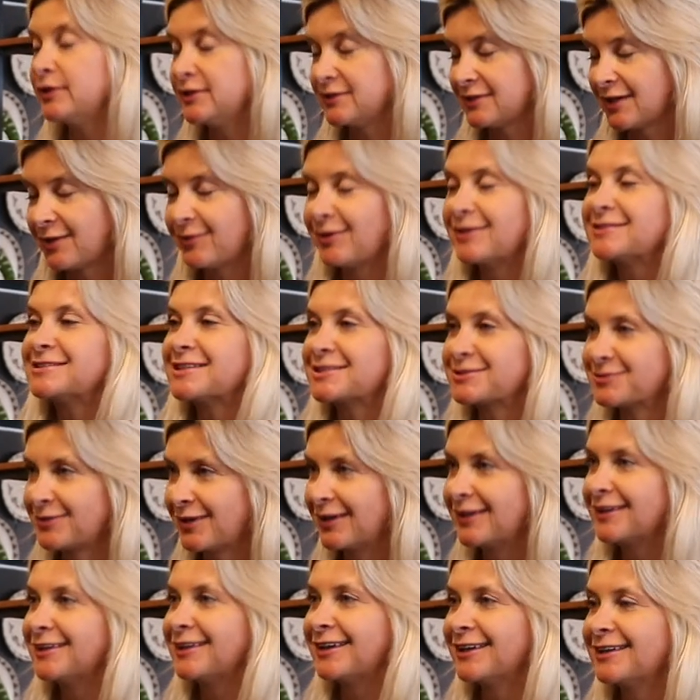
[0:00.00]
Pinterest as
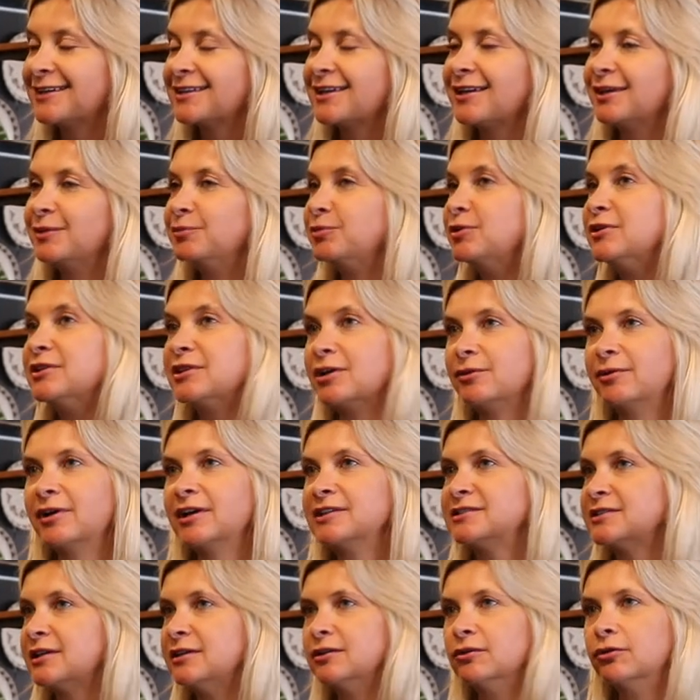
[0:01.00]
well, yeah.
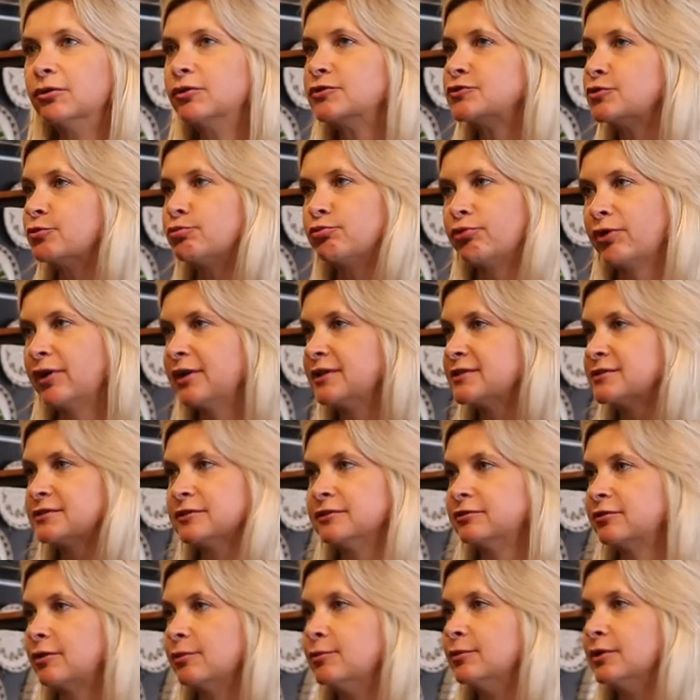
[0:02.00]
Pinterest and all the press
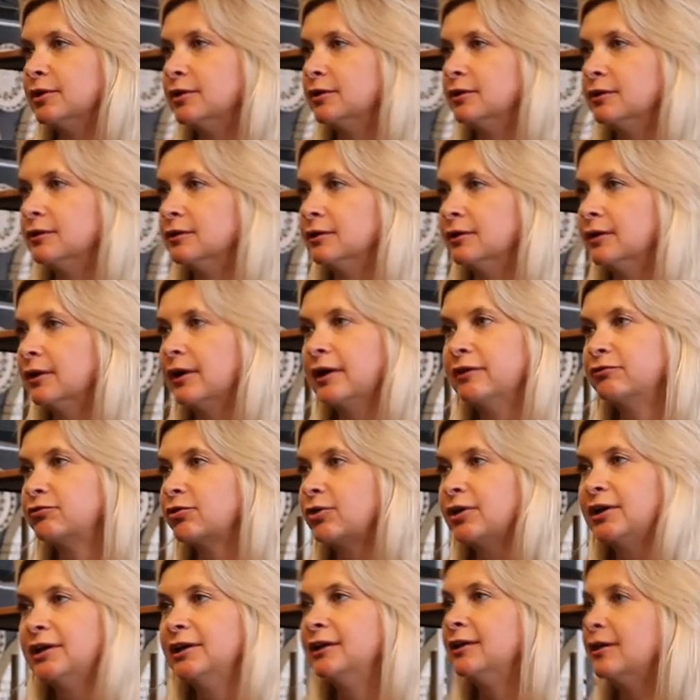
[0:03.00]
from
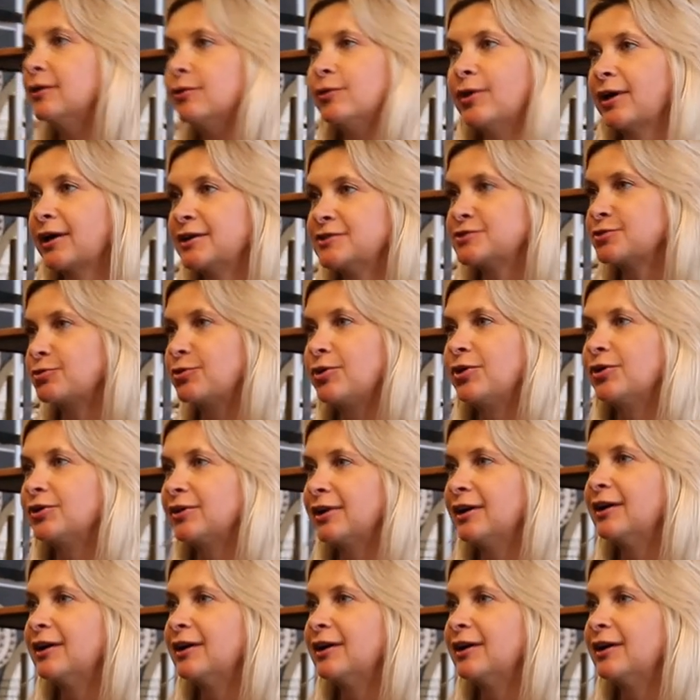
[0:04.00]
everywhere in the world.